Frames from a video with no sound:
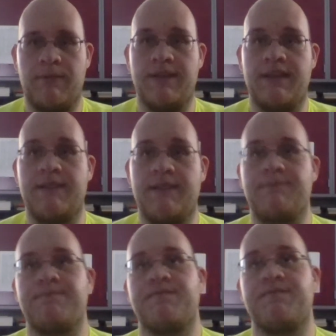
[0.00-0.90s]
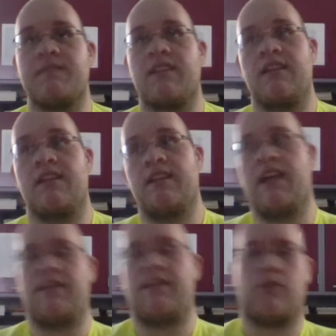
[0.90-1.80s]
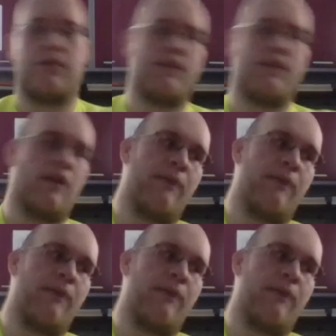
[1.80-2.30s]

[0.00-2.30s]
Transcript: But of course, it's all